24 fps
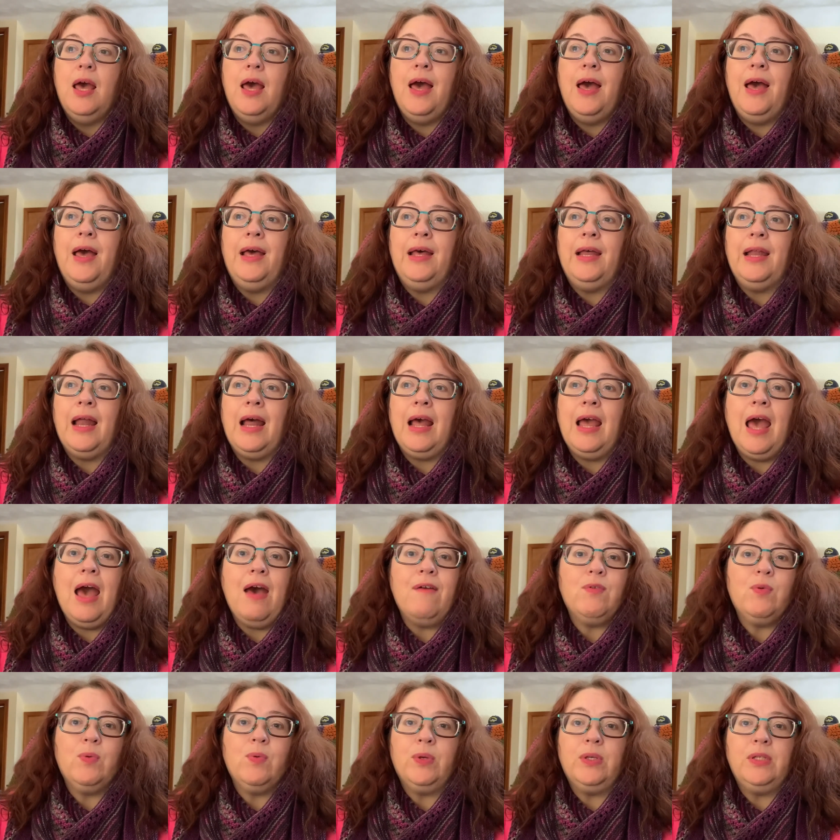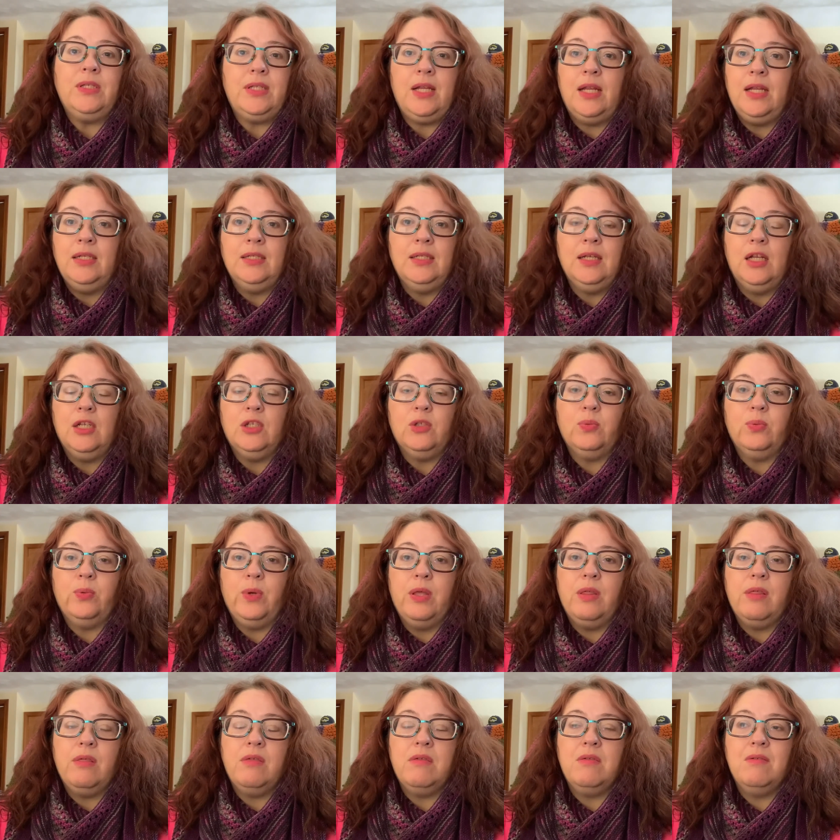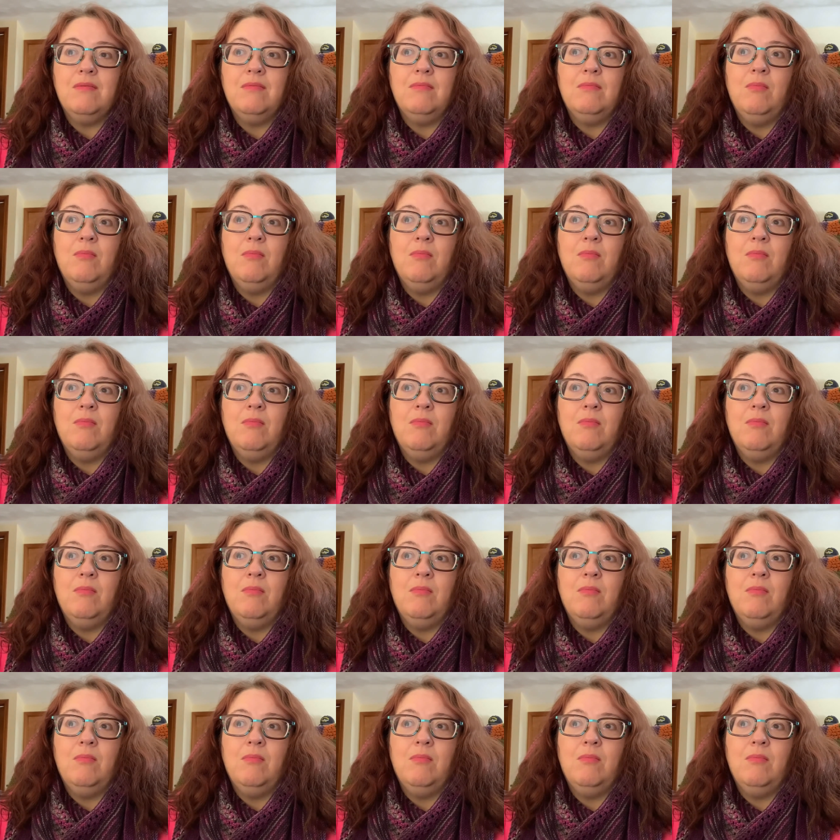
And I haven't really stayed in touch with